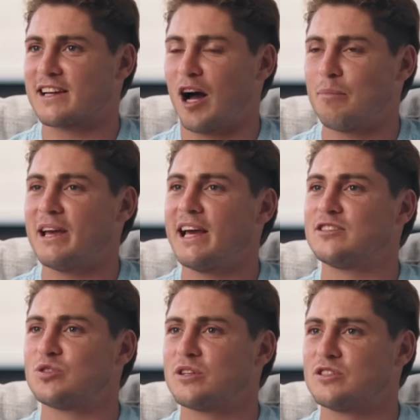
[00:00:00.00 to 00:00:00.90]
I'm here
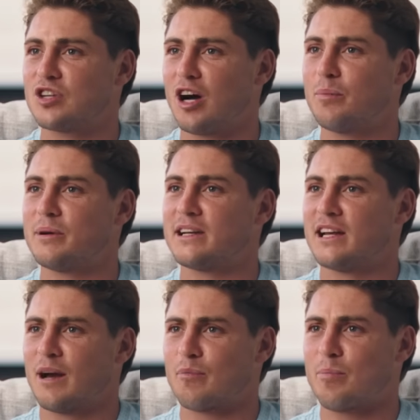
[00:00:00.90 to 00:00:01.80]
doing a job and
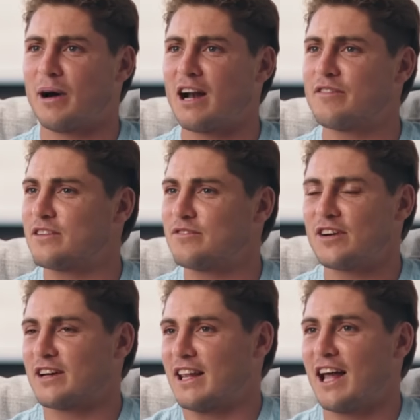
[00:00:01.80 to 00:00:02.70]
I'm a part of it. I
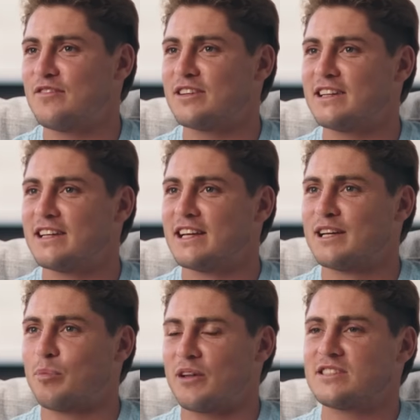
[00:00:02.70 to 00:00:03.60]
love it, but
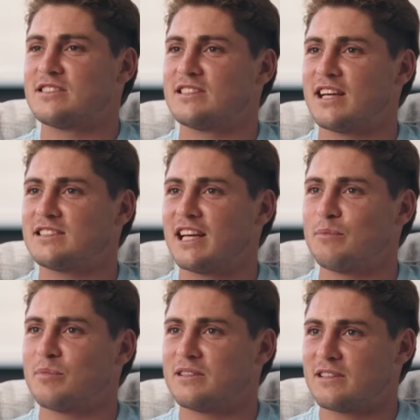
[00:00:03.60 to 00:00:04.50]
this is their team,
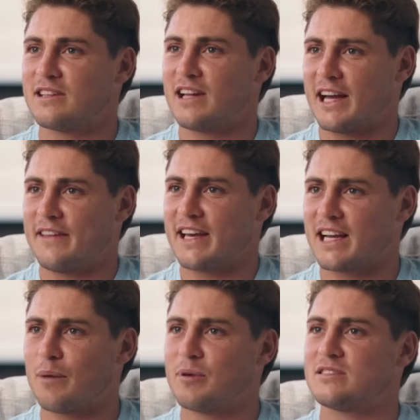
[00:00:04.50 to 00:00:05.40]
and they're coming
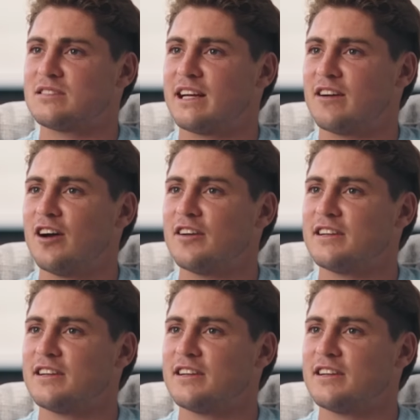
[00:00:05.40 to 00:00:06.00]
into their own.